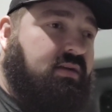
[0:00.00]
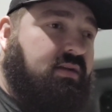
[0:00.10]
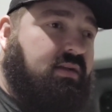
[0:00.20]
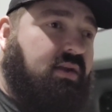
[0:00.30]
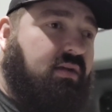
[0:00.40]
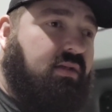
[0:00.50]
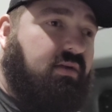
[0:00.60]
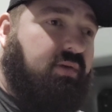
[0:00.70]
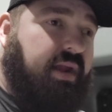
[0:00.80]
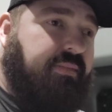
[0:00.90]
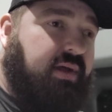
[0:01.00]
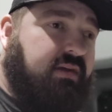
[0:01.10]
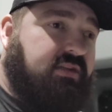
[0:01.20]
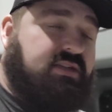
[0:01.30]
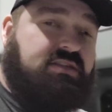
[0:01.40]
you know, a little
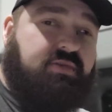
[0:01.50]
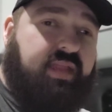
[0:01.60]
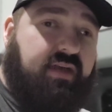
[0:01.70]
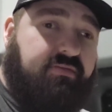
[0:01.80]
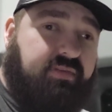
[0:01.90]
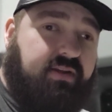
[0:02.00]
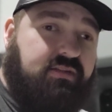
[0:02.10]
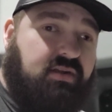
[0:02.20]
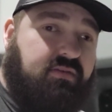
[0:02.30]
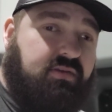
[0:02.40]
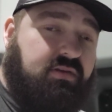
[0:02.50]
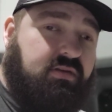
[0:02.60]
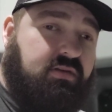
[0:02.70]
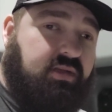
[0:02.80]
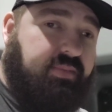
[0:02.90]
rambunctious or they have friends over,
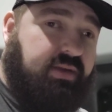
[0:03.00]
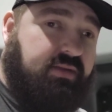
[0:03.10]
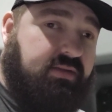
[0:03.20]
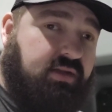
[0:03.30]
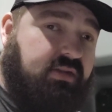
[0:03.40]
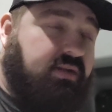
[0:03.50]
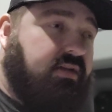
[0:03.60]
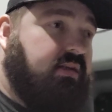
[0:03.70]
like my son did.